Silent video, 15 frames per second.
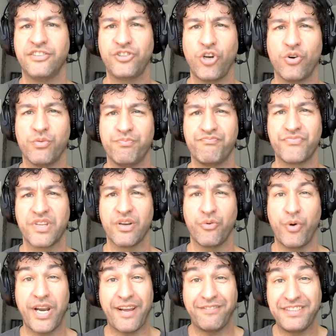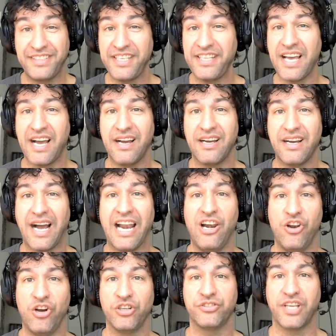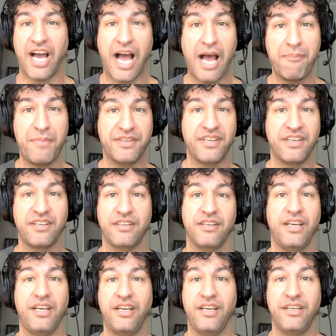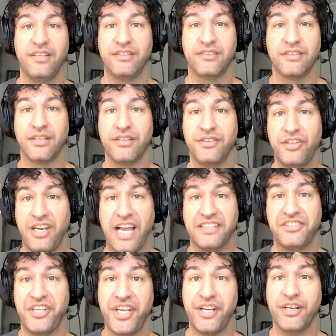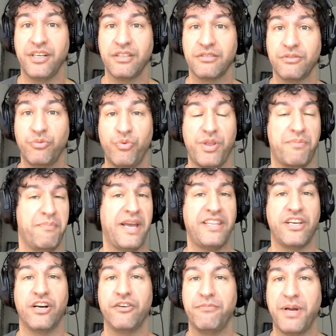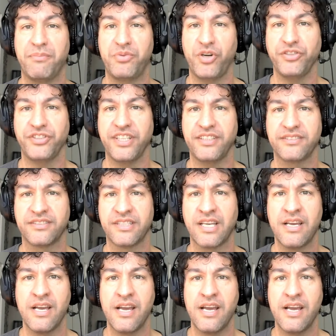So what I've seen a lot happening in the last year with many of my projects